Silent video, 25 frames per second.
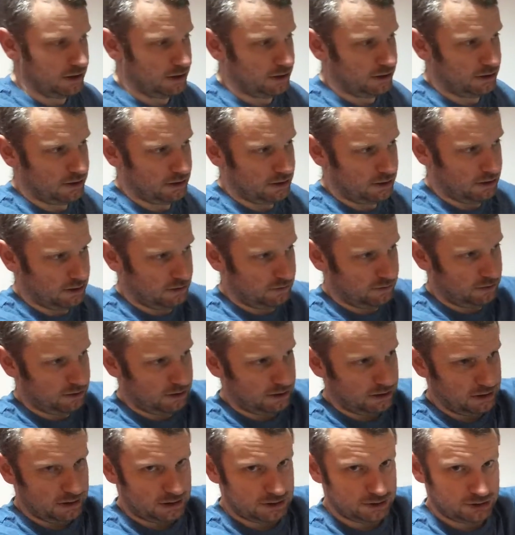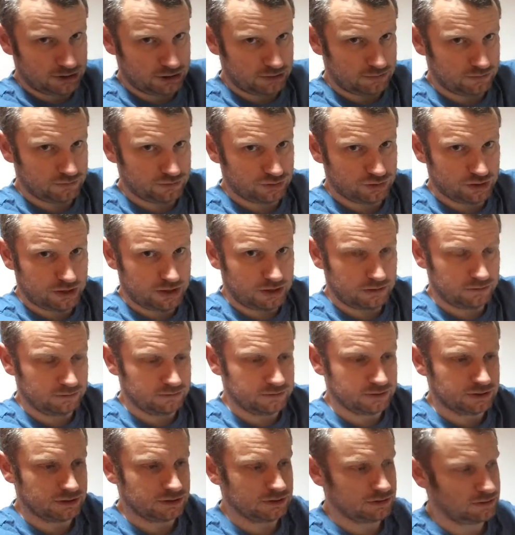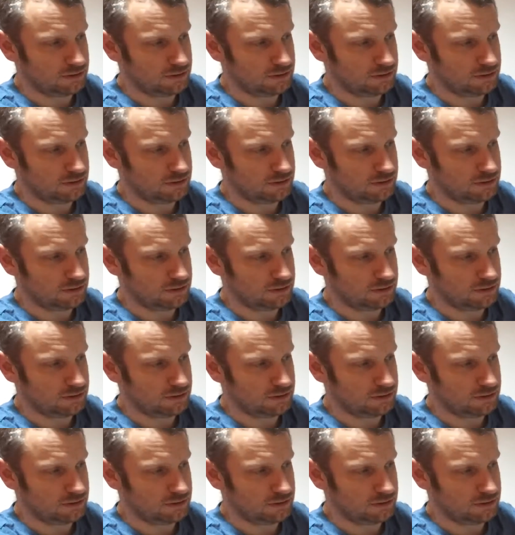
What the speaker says: and then the rear arch comes round